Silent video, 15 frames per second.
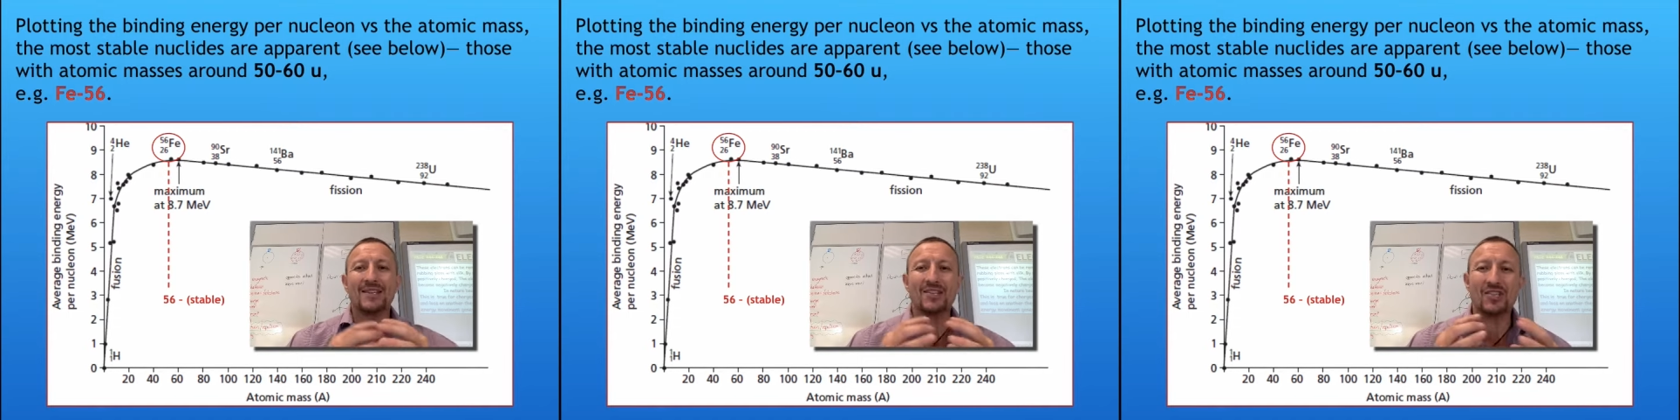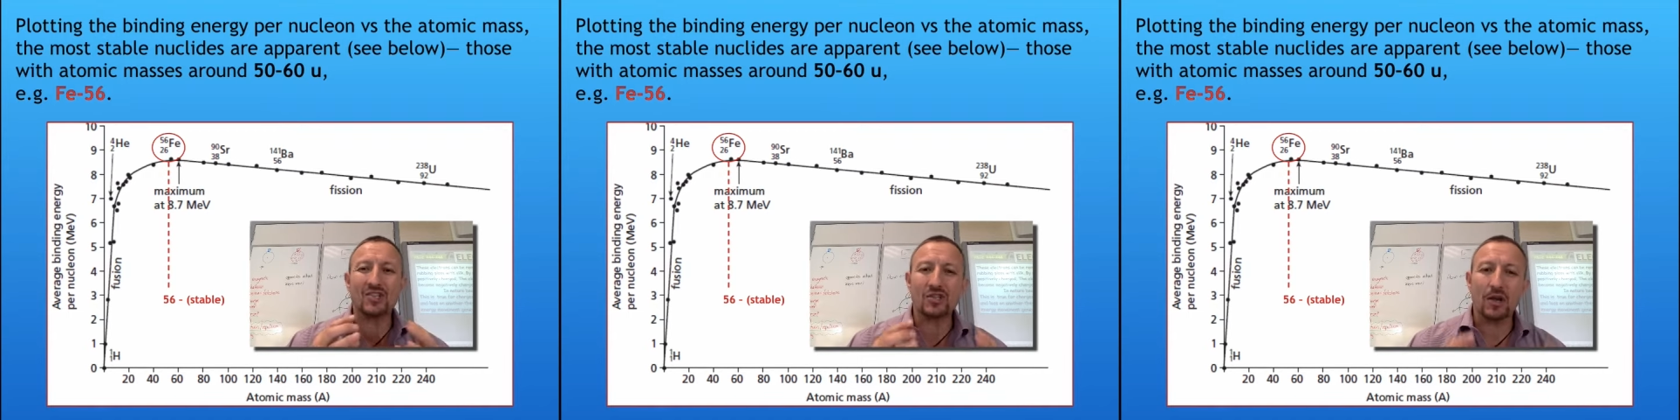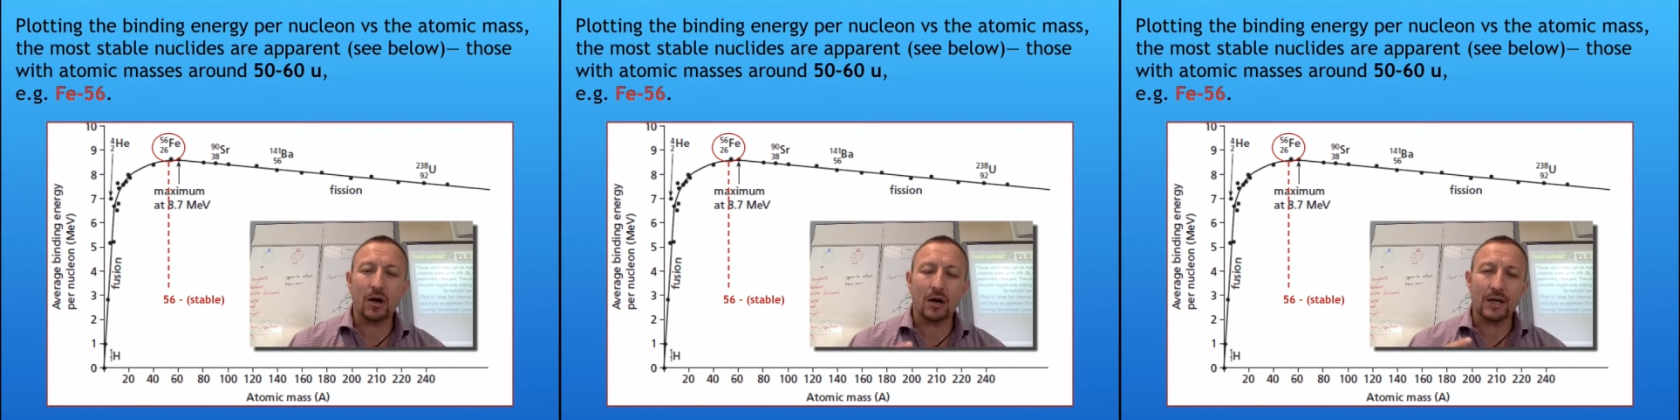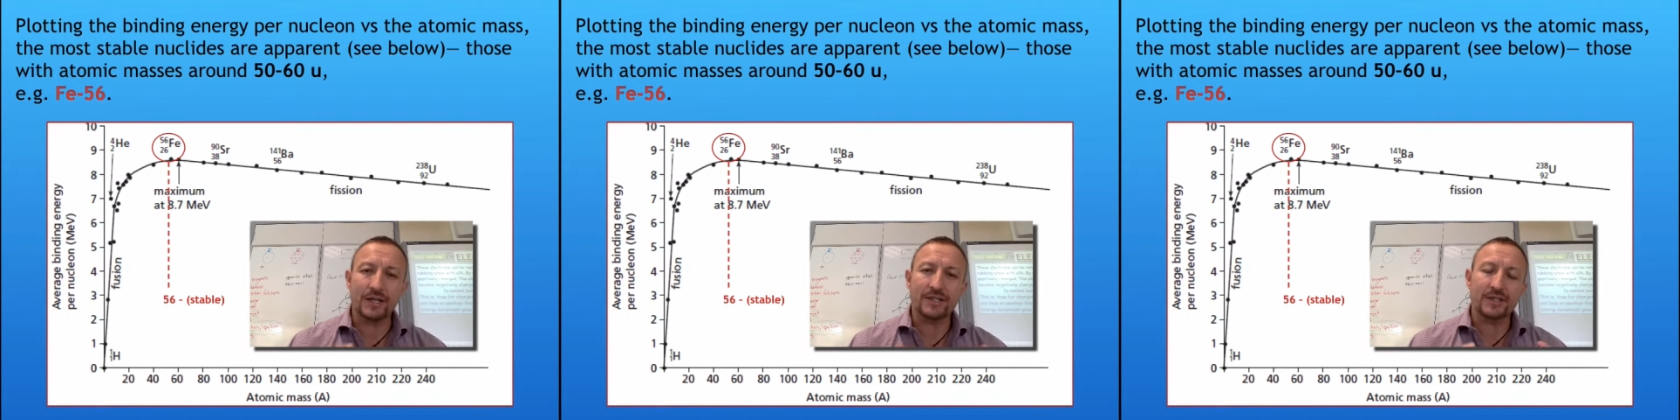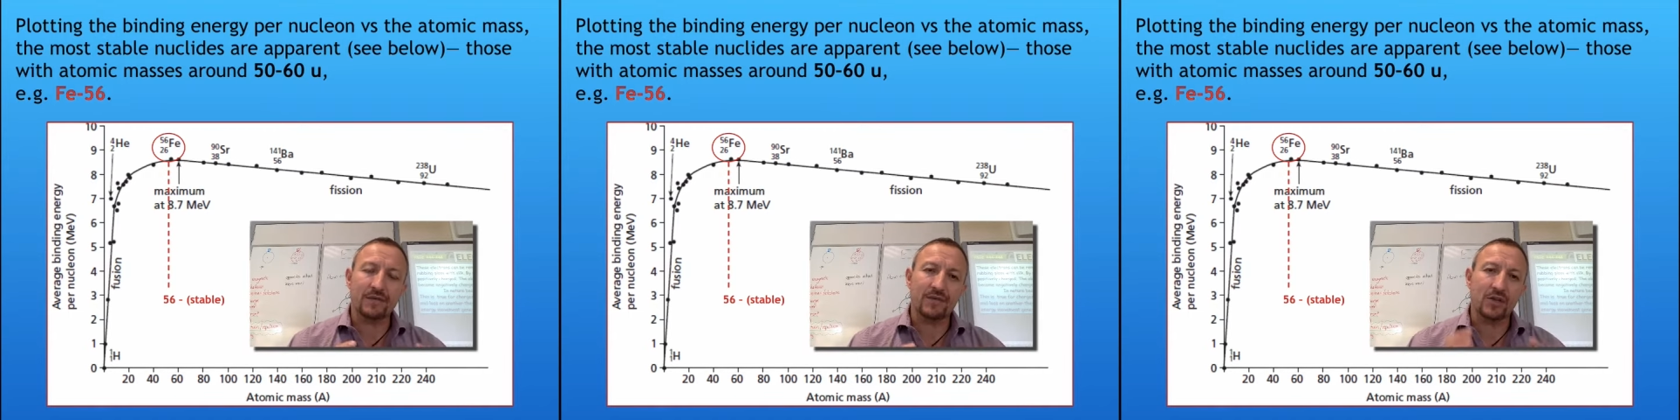
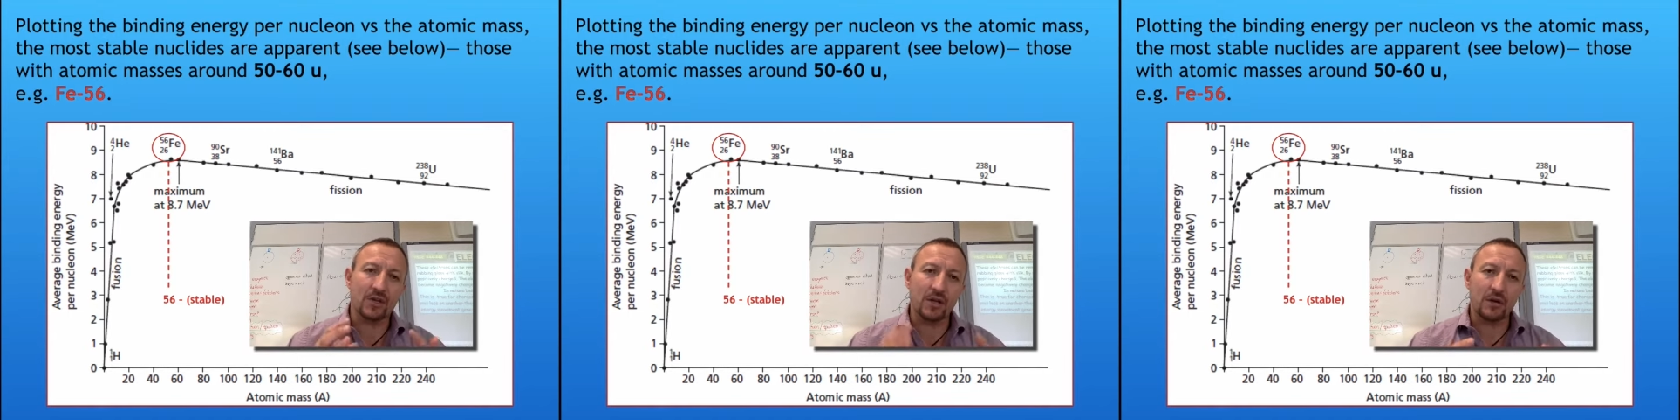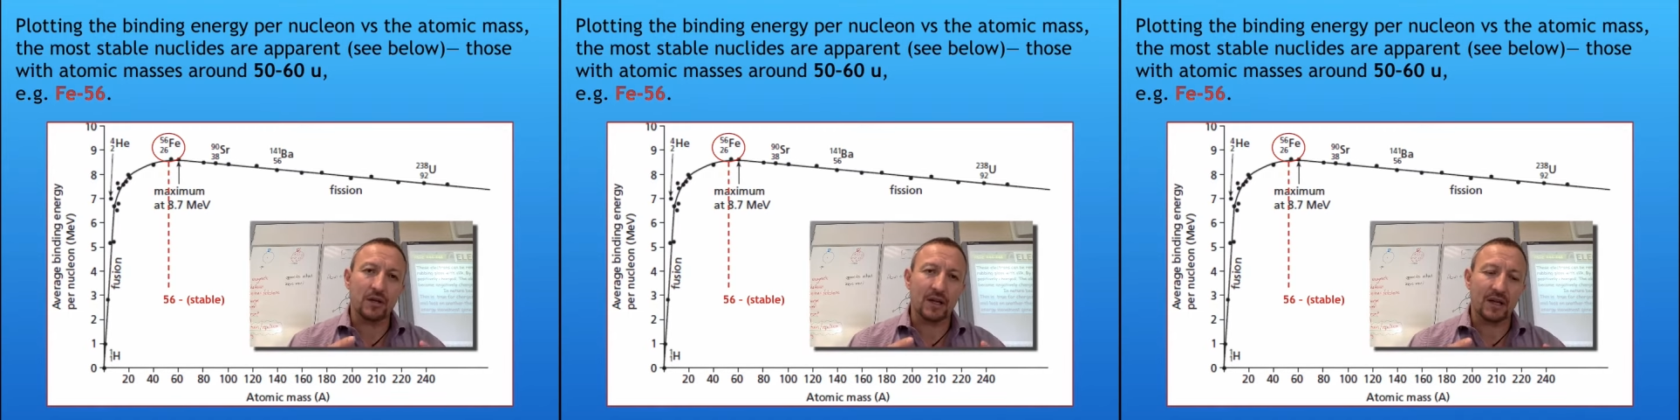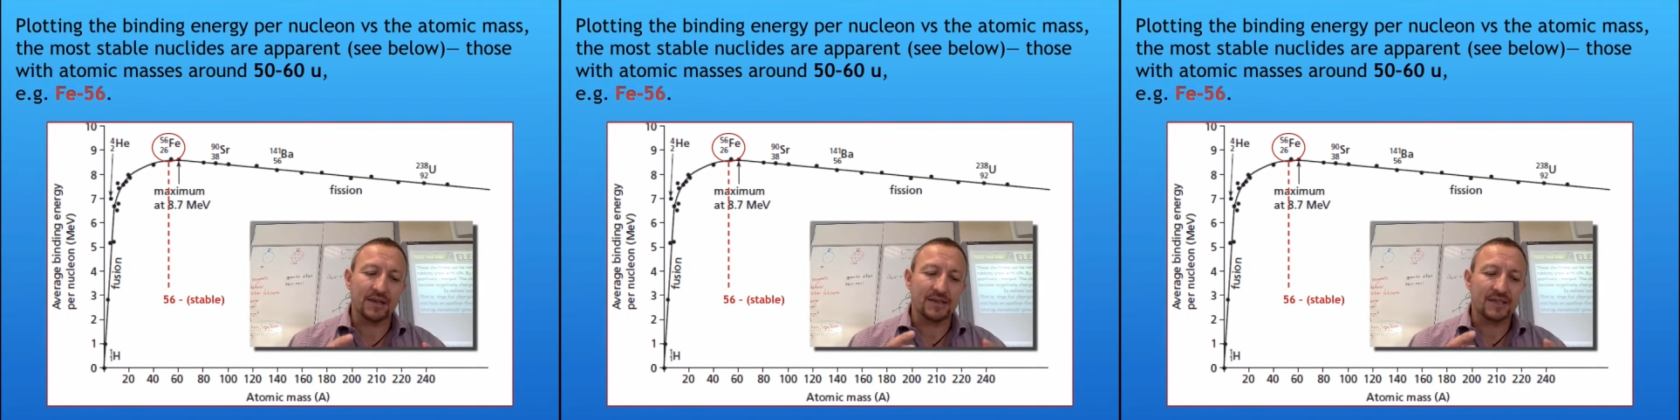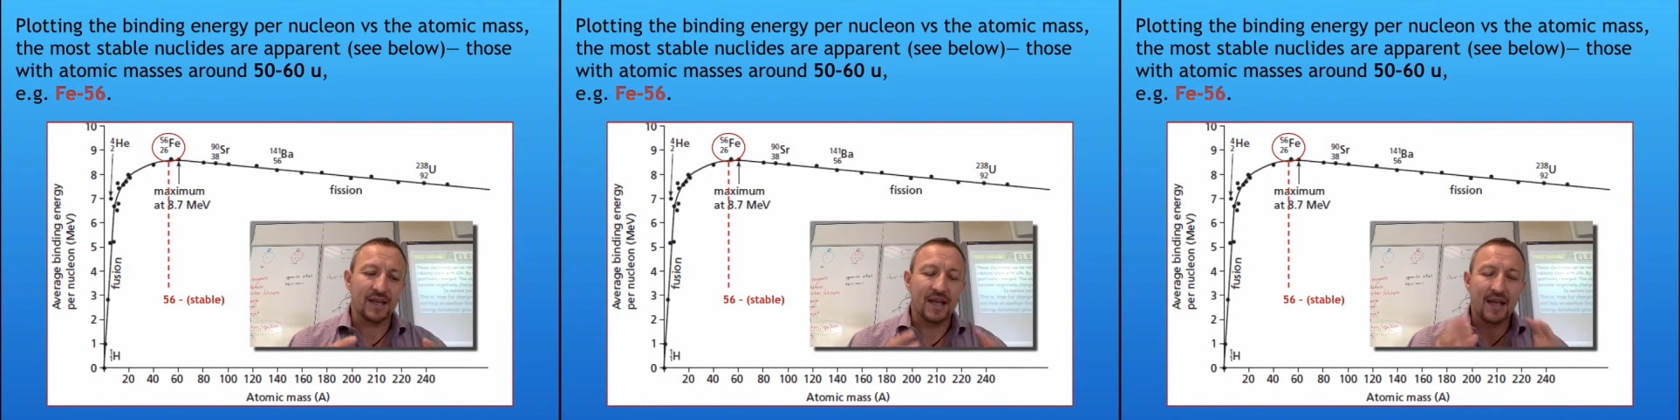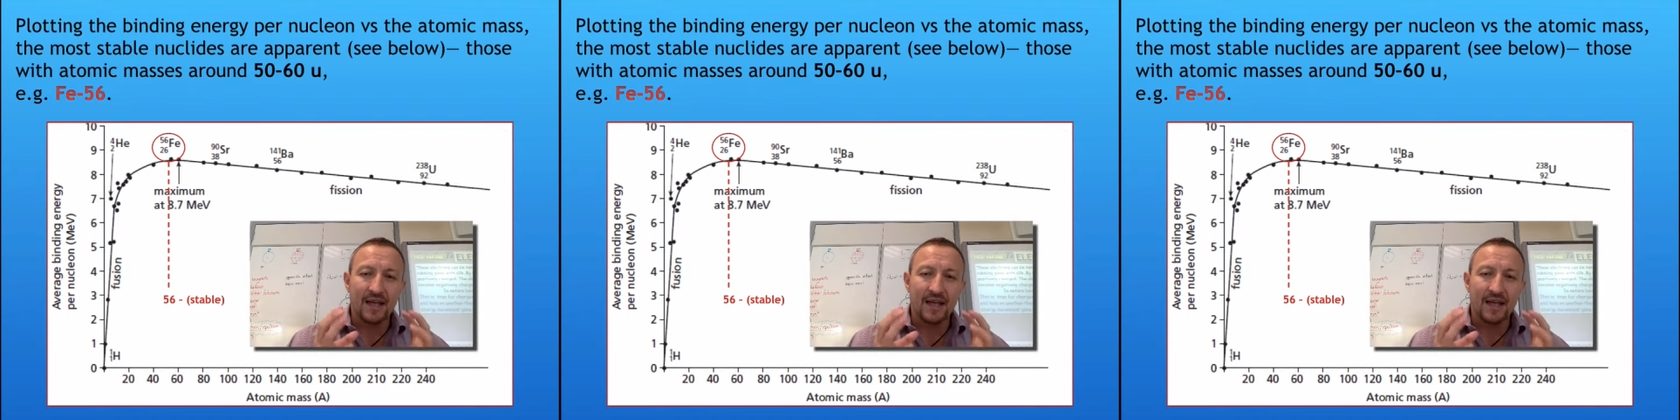size of the nucleus.